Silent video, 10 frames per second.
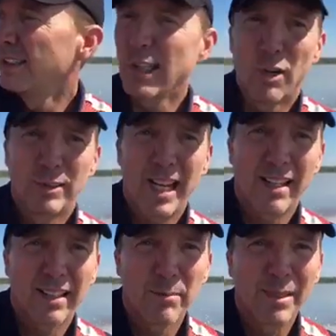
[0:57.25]
So down
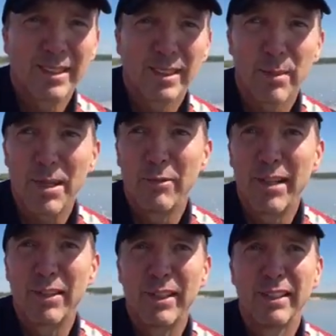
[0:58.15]
on the Mississippi
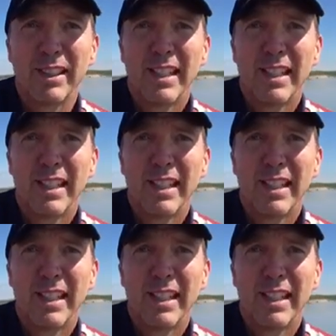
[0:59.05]
River,